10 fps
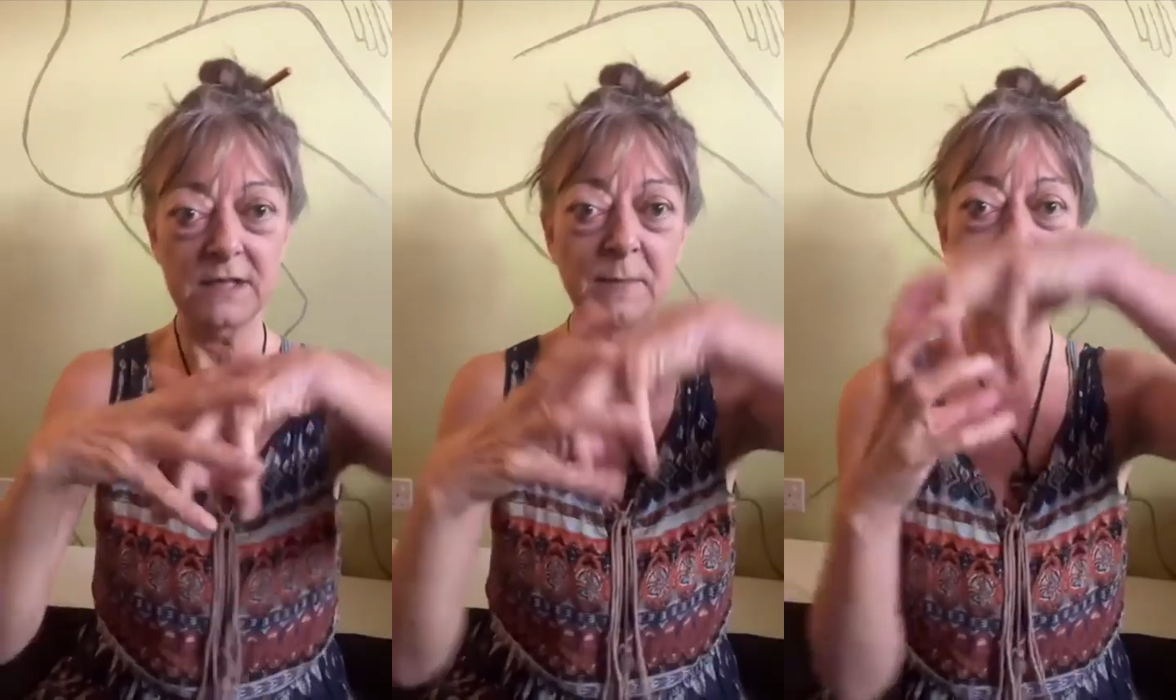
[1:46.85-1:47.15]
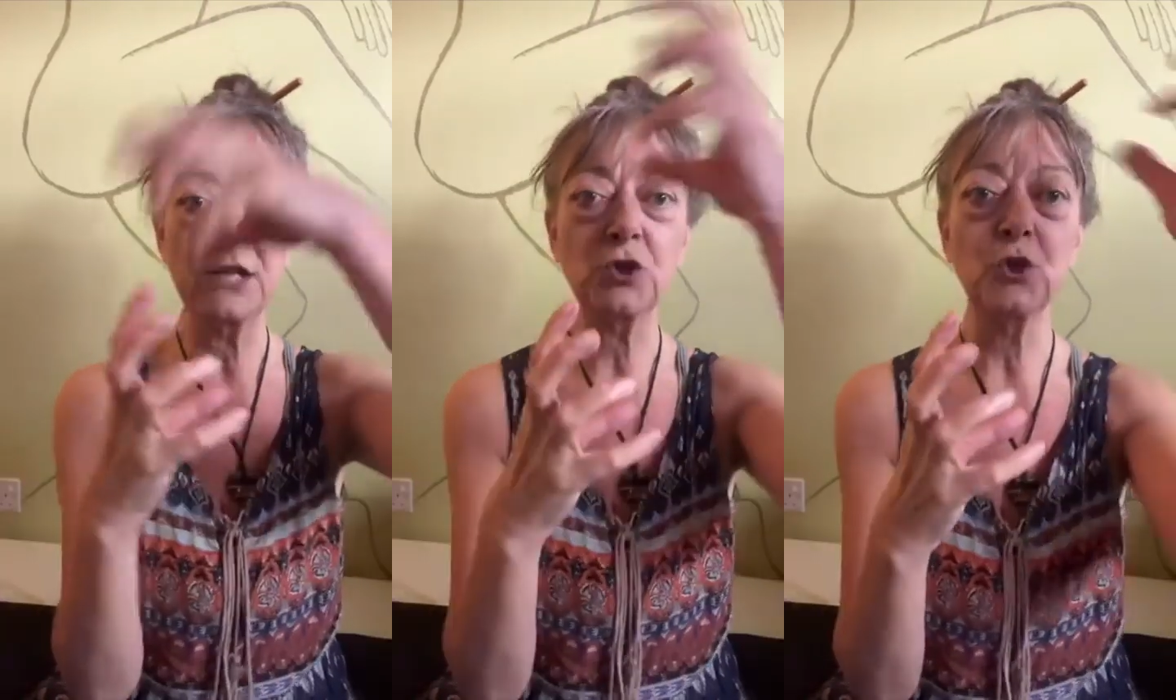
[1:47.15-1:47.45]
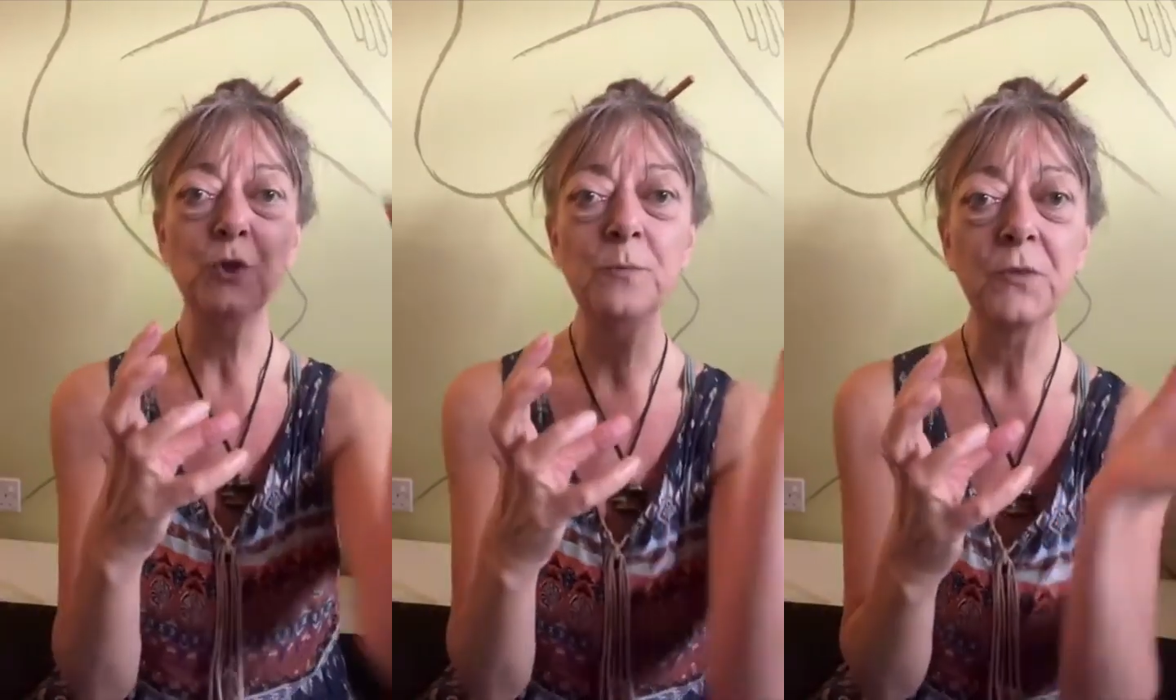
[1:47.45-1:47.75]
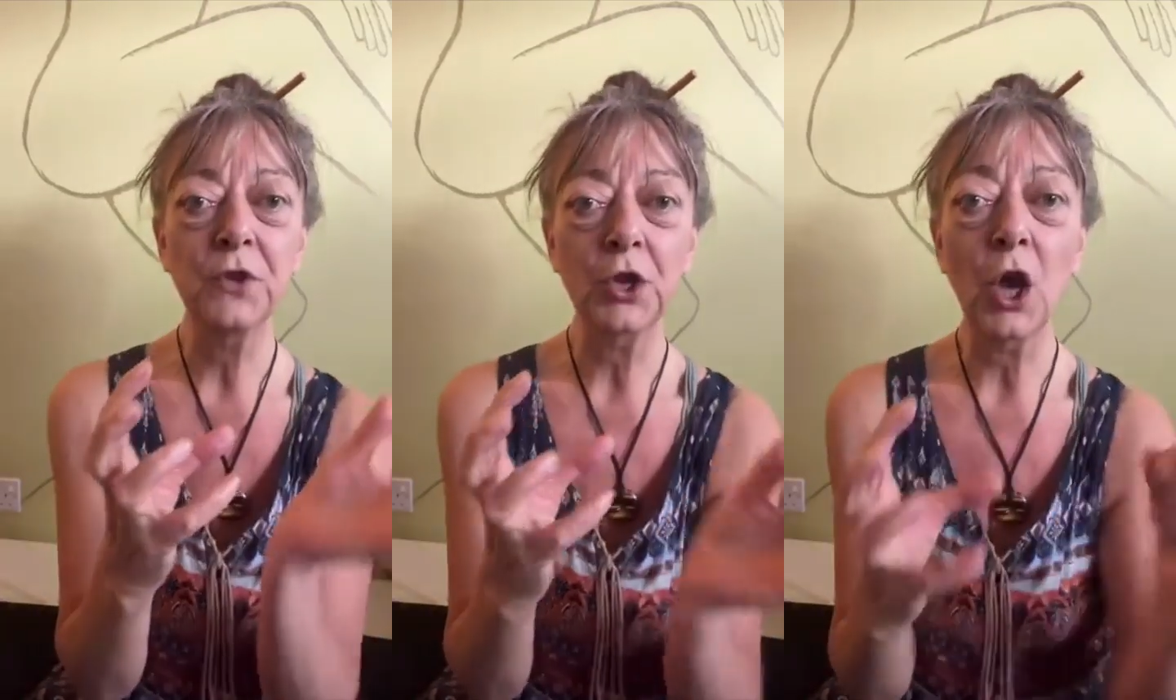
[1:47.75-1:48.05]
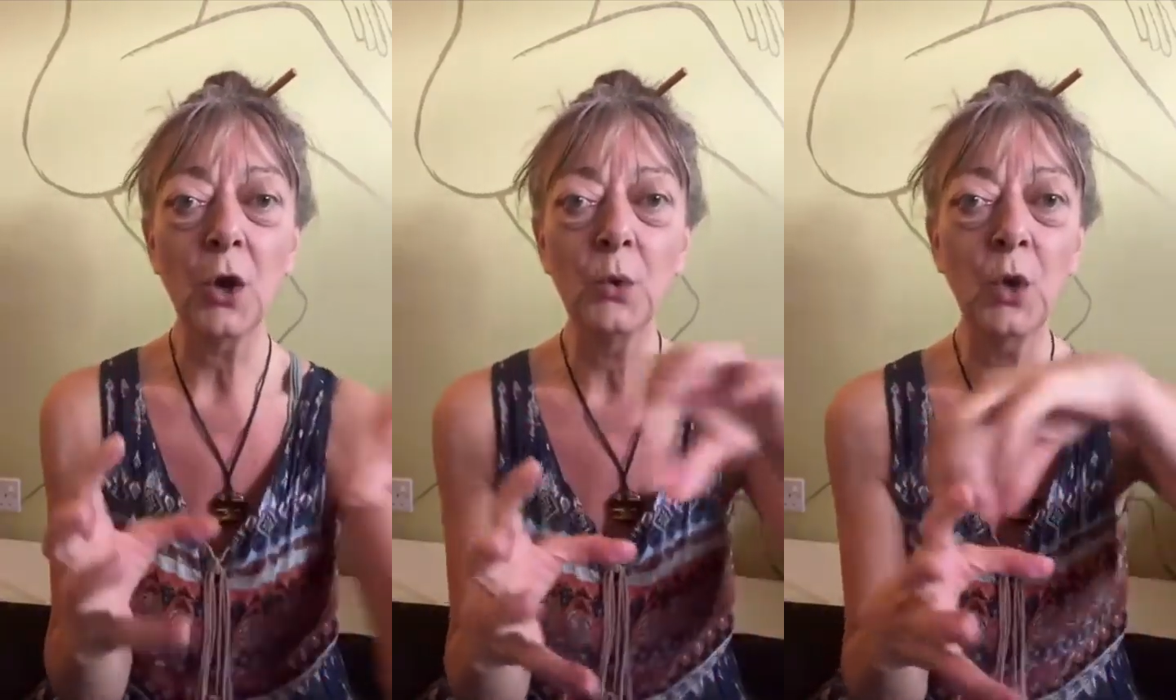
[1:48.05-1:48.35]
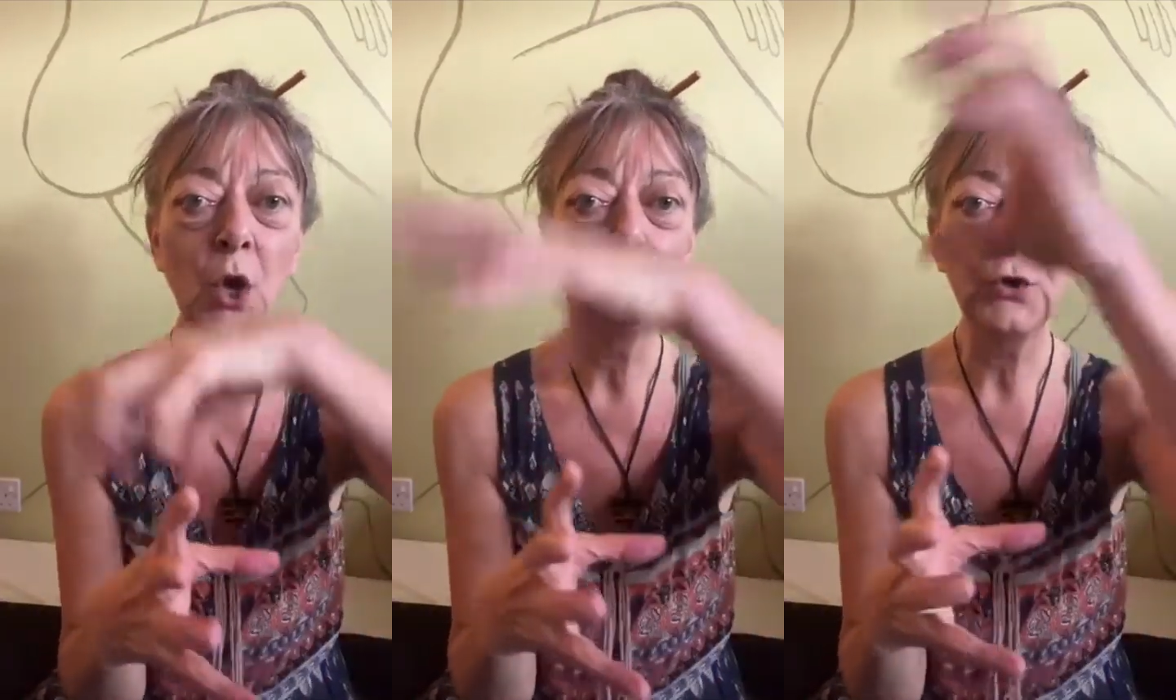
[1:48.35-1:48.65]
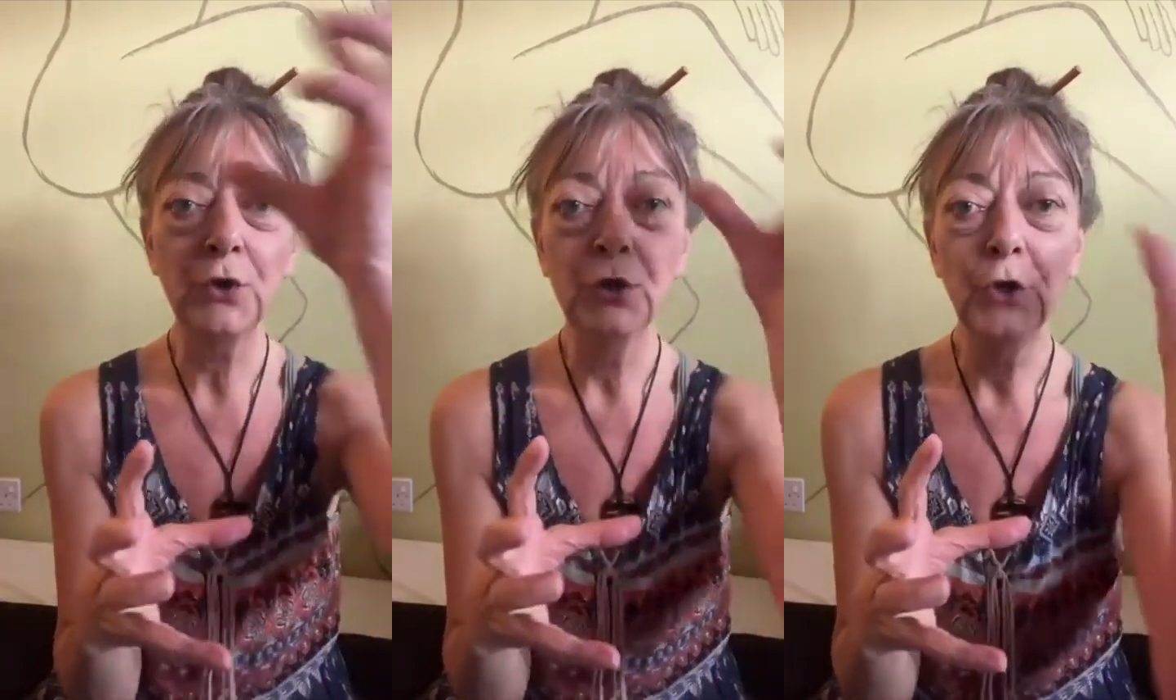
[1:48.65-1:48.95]
big tube, the colon,
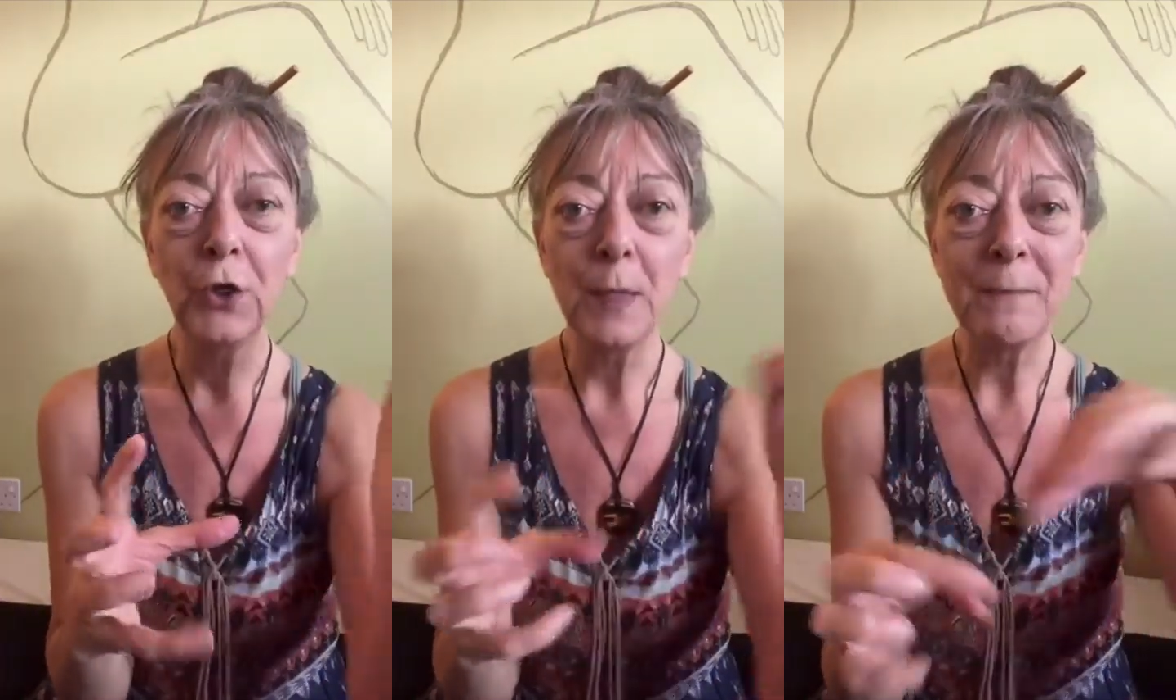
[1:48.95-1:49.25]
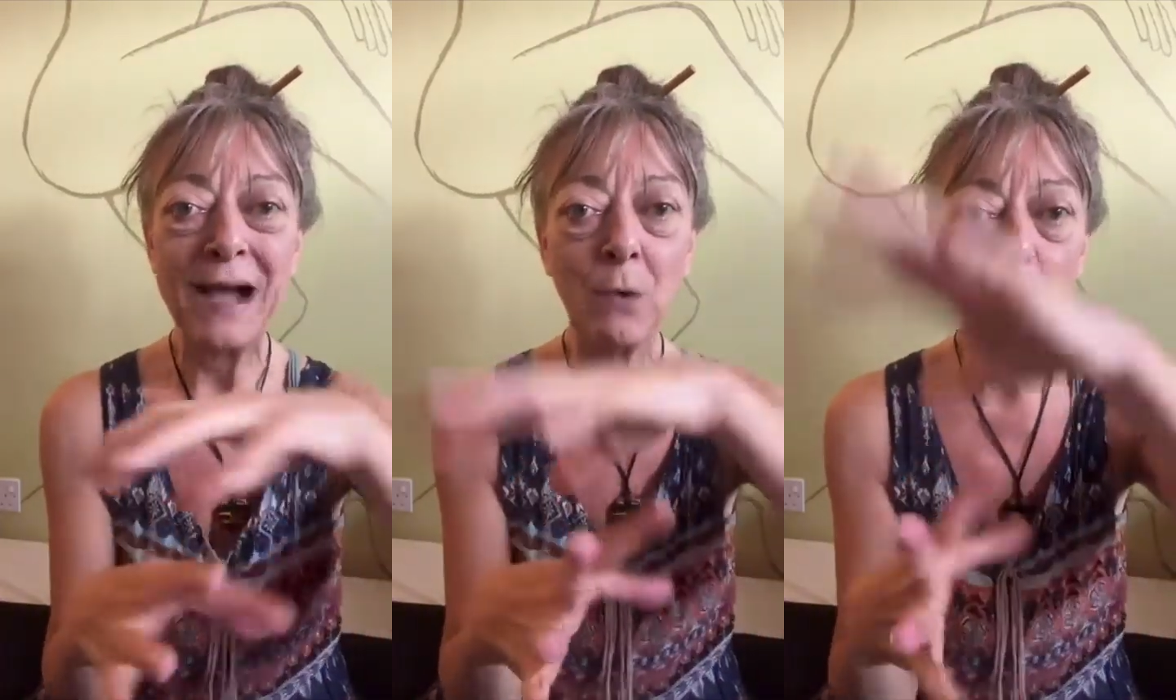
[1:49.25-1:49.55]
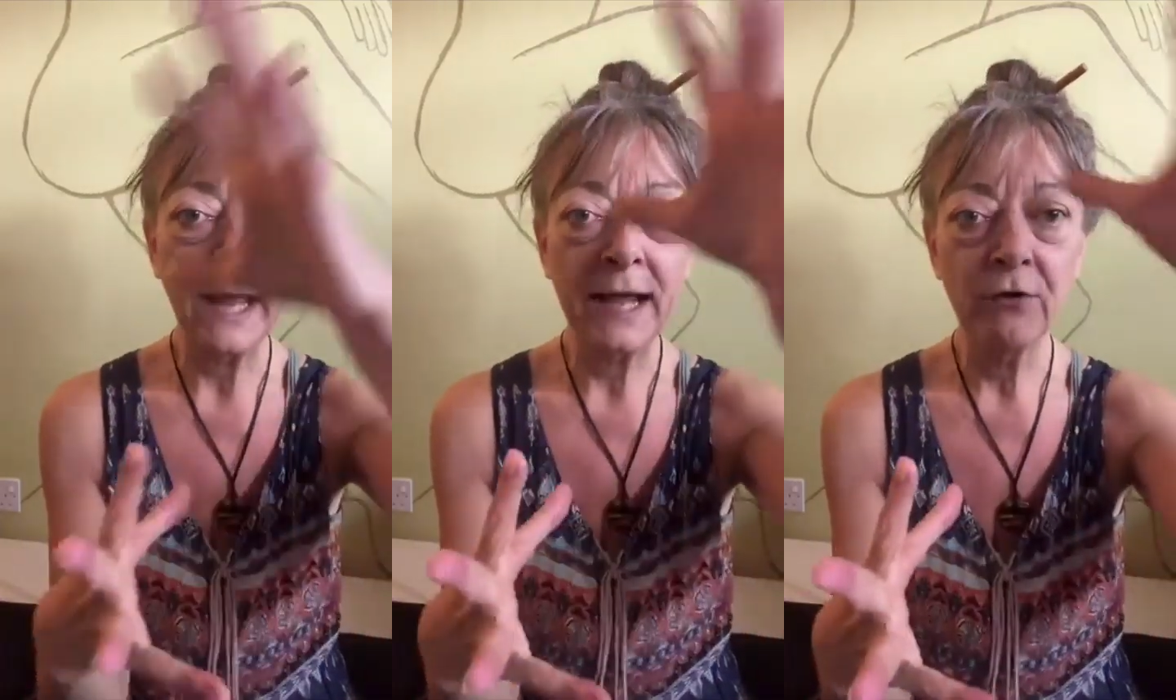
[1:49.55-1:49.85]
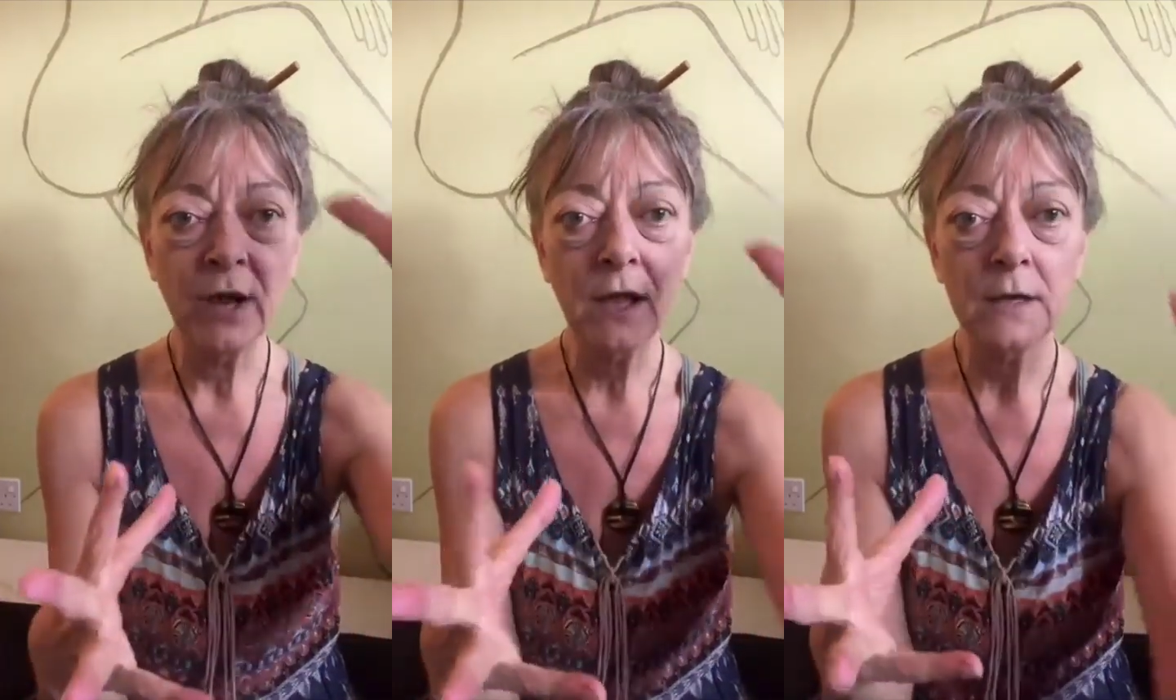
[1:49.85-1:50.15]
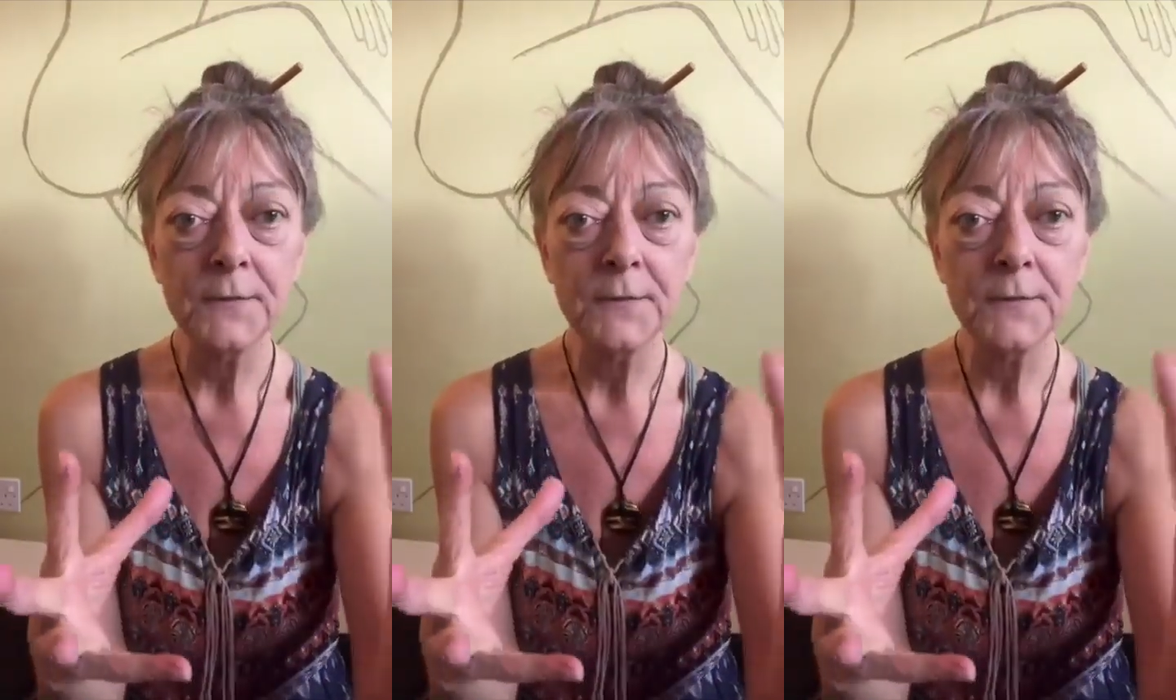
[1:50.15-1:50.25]
the bowel area.